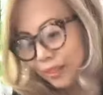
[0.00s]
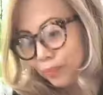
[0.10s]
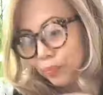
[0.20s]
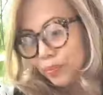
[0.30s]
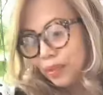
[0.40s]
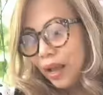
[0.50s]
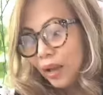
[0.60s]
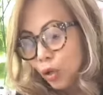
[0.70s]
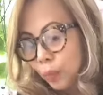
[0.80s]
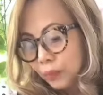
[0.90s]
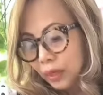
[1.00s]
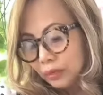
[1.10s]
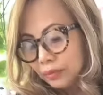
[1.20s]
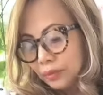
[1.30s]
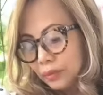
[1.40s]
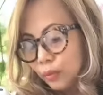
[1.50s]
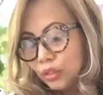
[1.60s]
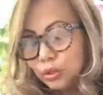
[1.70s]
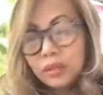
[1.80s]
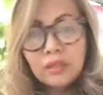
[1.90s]
see I hope not why
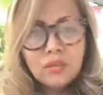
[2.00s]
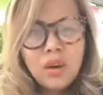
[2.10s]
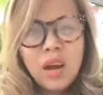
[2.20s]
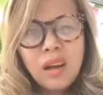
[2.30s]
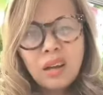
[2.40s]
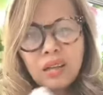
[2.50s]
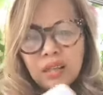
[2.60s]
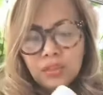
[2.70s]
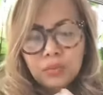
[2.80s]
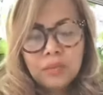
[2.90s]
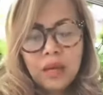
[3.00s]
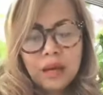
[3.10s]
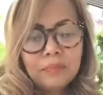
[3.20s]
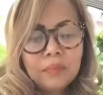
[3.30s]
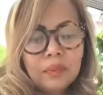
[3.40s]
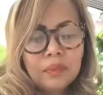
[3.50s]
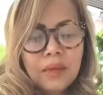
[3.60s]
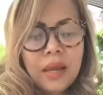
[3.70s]
should I cry I should be happy